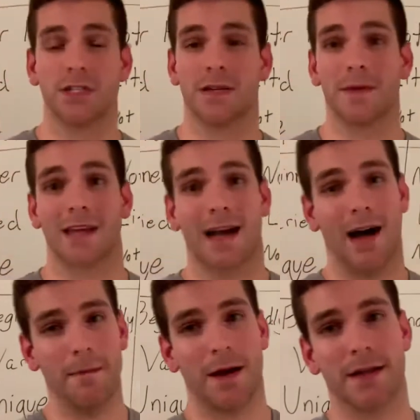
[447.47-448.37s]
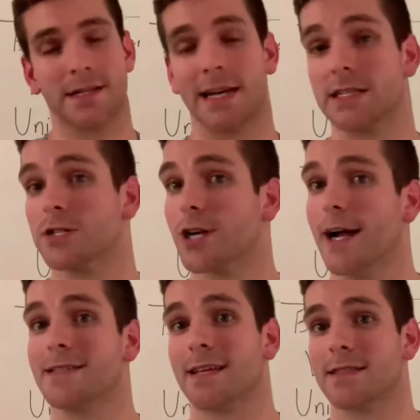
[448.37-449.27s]
some of the compound sets and
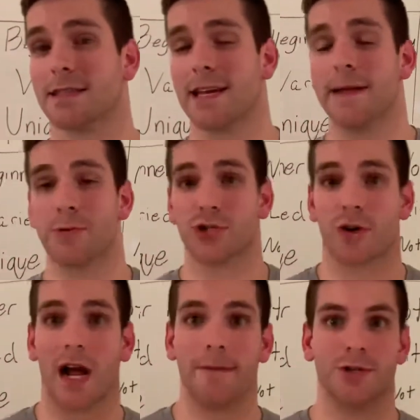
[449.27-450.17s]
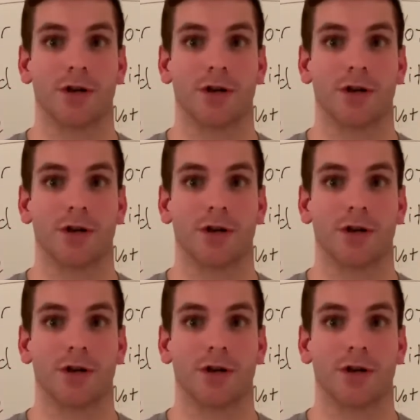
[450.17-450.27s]
giant sets that he prescribes,